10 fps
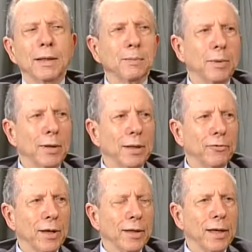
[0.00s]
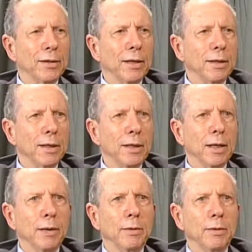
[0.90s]
Barney Frank, yeah,
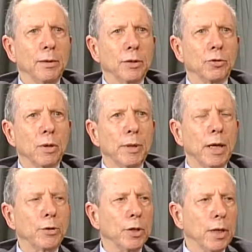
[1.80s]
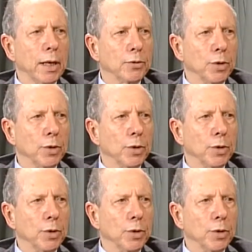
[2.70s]
the discrimination against